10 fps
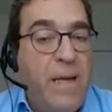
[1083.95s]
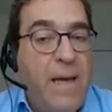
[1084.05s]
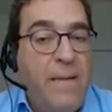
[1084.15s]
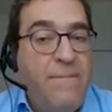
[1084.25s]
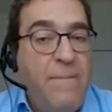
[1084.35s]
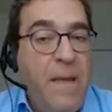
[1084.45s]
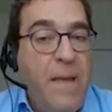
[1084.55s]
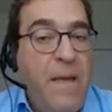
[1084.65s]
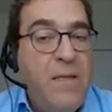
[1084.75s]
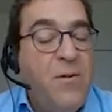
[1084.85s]
through that.
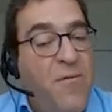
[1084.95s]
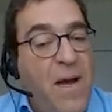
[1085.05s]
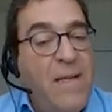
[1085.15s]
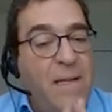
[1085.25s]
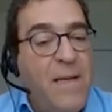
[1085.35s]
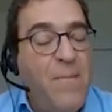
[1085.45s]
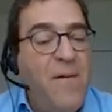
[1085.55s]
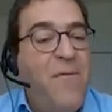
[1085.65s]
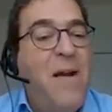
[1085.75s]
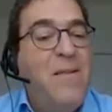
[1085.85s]
So finally,
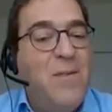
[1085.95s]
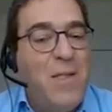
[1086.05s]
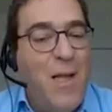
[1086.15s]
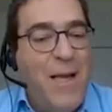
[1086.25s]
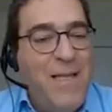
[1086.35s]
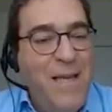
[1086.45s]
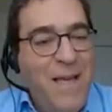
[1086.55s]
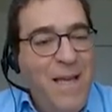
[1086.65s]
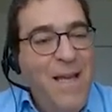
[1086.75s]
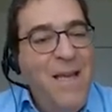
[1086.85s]
my final slide
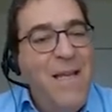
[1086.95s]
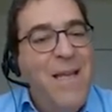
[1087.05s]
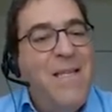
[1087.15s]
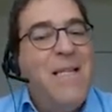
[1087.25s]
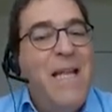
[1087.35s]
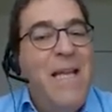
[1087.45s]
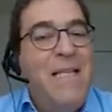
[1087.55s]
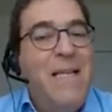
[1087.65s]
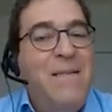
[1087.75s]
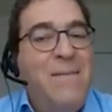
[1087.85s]
is the
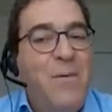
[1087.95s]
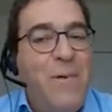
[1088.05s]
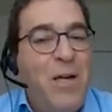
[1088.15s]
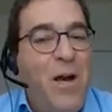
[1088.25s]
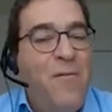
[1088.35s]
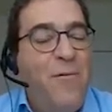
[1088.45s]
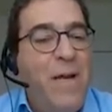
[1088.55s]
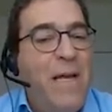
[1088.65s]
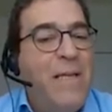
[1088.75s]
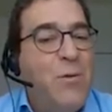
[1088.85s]
Canadian
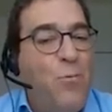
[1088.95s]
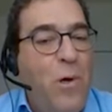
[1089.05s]
recovery is